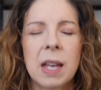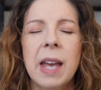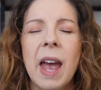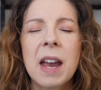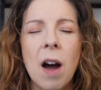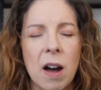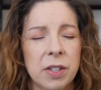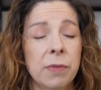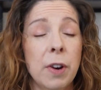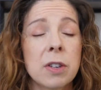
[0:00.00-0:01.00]

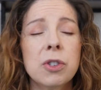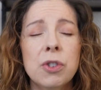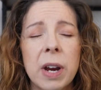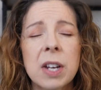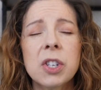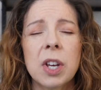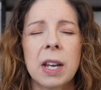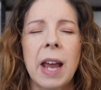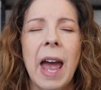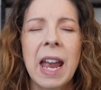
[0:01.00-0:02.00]
chaos,
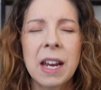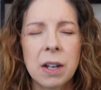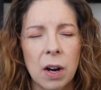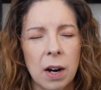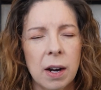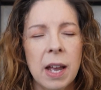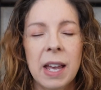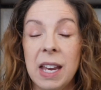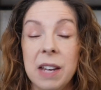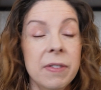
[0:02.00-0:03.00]
frustration, anger,
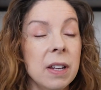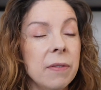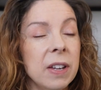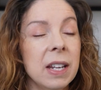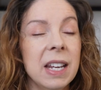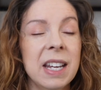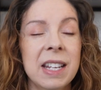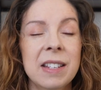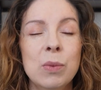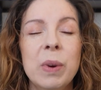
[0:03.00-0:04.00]
even if it
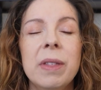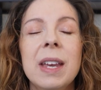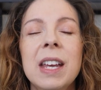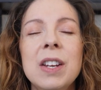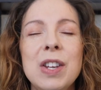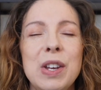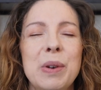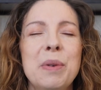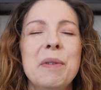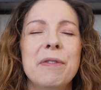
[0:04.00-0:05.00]
is within
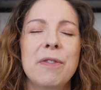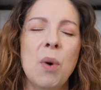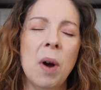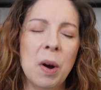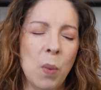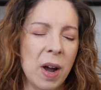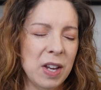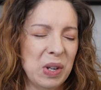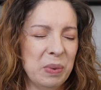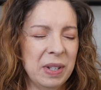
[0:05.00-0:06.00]
you for what
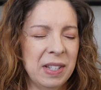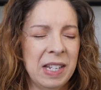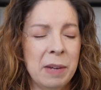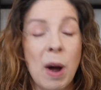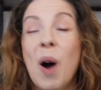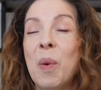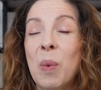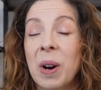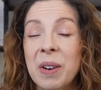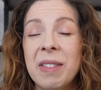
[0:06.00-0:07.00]
you would deem a
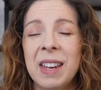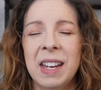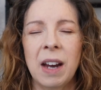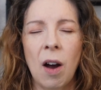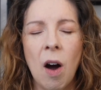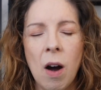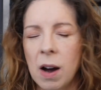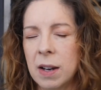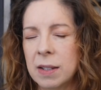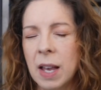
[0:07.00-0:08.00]
worthy
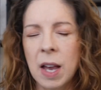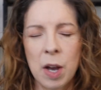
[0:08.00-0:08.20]
cause.